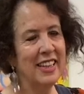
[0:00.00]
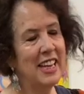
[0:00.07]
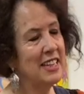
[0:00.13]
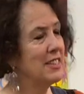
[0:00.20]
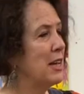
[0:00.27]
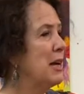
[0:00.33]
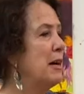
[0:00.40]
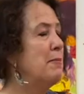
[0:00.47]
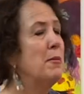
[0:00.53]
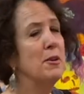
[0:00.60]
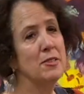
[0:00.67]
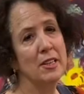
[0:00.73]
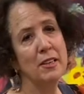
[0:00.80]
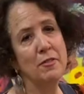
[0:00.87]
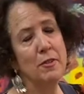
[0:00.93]
Yes, they are
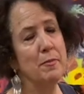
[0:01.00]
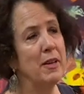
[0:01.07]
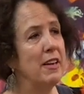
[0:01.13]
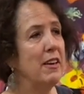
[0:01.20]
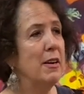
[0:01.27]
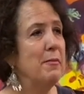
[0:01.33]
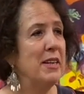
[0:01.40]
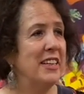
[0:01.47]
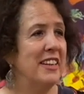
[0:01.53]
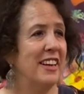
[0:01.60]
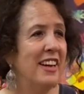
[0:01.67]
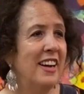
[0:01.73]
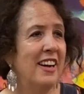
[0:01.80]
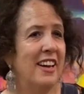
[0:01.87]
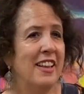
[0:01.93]
mostly from there. I mean,
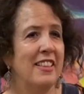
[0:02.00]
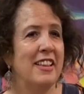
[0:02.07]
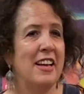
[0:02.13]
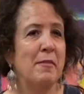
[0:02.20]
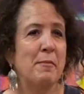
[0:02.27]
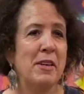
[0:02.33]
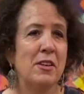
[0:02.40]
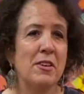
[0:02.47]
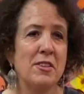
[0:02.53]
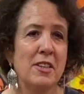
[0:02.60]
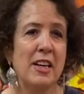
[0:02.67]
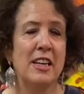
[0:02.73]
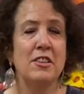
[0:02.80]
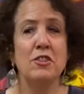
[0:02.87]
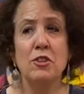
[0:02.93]
that because
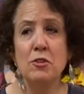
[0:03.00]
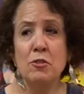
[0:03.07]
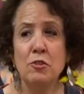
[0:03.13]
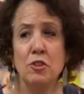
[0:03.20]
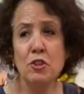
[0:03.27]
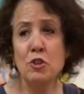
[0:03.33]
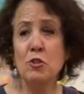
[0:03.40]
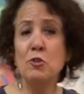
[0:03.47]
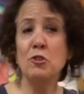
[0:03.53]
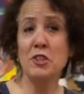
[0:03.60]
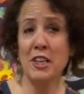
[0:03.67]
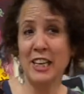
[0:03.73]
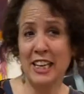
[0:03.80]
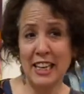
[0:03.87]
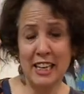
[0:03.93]
I do
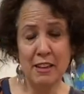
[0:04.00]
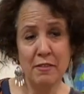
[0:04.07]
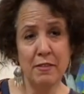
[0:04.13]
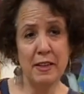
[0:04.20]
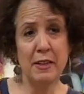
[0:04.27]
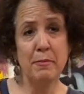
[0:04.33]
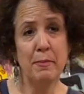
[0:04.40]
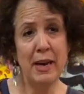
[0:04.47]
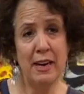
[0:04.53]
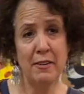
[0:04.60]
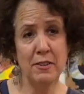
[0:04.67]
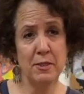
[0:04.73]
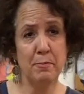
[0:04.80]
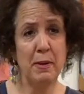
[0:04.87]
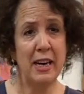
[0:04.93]
usually live in
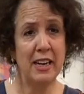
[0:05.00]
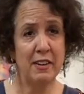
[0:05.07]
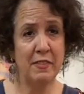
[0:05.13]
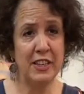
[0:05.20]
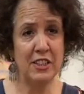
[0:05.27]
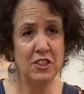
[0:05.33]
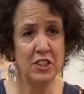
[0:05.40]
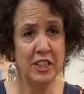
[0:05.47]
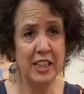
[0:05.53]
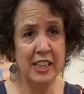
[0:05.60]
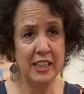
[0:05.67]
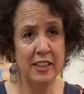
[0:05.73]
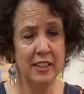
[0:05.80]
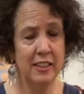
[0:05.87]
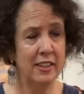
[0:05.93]
Paris part of each
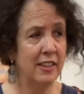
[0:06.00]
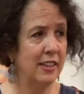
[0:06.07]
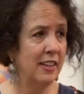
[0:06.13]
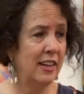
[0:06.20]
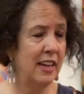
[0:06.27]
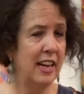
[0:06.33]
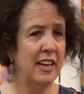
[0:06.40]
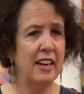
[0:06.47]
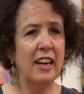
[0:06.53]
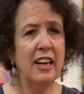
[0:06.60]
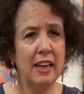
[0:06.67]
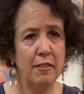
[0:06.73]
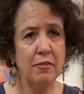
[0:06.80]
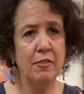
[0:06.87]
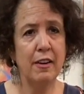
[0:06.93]
year, and I
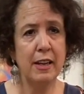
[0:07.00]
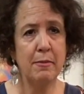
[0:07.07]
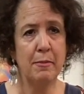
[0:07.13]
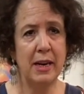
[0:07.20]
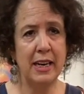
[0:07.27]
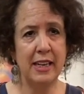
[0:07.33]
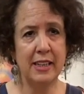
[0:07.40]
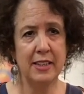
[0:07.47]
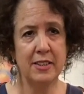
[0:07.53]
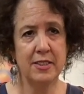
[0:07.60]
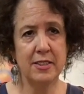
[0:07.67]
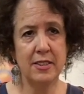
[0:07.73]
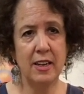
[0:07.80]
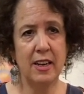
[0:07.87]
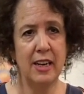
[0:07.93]
love flea
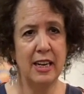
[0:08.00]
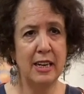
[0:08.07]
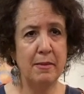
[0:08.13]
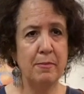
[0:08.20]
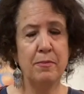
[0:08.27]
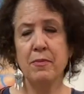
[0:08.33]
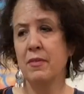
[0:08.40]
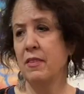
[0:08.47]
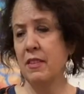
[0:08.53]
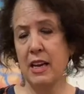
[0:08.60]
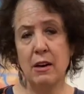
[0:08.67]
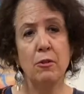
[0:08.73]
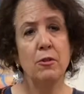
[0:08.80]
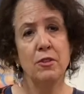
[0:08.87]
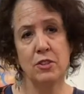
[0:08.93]
markets. I am
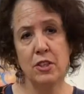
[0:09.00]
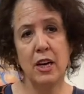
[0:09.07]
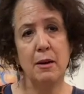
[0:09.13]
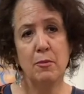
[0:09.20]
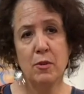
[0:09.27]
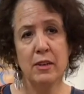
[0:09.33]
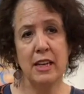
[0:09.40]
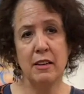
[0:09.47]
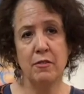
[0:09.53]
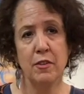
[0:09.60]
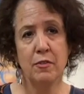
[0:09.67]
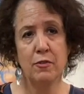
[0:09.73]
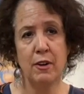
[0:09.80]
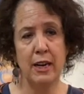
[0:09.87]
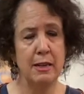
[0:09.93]
there all the time looking for
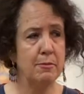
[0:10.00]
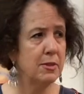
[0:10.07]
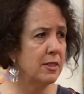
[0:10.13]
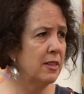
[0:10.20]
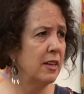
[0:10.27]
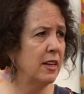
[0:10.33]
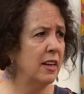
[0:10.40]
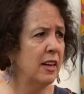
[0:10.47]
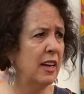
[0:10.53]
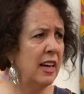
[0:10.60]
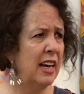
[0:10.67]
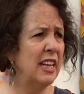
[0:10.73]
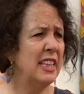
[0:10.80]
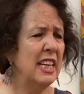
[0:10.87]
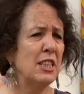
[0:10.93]
frames,
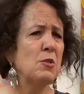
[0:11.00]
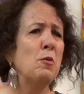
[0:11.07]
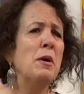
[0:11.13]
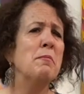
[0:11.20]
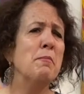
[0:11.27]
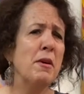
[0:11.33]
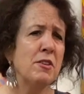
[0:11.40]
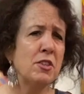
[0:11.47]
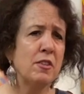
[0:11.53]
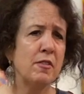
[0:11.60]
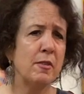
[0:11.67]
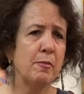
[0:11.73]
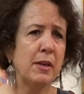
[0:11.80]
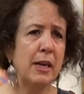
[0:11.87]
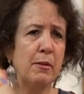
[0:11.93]
and that's where most of
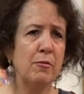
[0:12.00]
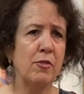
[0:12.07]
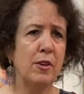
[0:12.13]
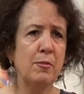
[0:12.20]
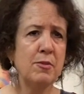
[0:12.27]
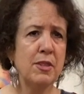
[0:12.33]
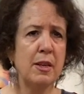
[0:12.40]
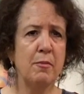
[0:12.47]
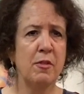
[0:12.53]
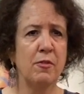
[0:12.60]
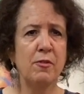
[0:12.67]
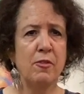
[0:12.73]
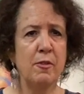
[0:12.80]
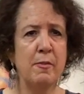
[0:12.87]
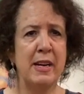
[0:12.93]
them come from. Some are
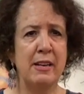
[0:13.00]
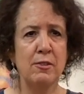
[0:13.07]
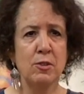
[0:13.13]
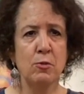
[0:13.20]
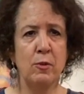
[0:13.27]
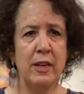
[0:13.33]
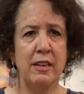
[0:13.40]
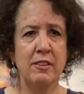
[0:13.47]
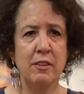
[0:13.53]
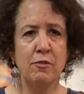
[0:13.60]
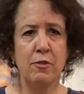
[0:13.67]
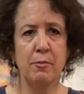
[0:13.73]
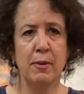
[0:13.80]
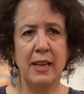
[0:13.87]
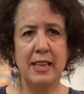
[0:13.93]
from elsewhere,
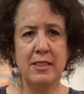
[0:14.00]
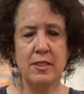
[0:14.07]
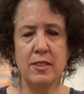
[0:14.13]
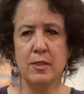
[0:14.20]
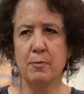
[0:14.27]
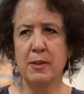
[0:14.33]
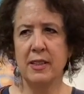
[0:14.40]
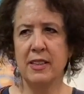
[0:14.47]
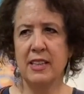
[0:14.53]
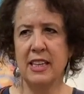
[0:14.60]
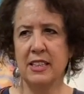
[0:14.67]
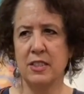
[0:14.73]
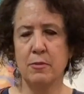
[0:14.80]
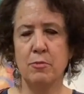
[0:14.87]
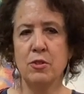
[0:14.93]
different places, but
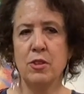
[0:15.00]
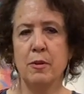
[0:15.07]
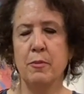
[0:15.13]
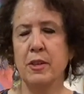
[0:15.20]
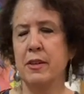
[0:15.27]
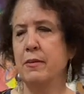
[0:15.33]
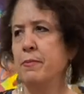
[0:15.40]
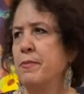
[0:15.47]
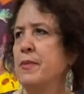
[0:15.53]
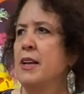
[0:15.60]
that's predominant.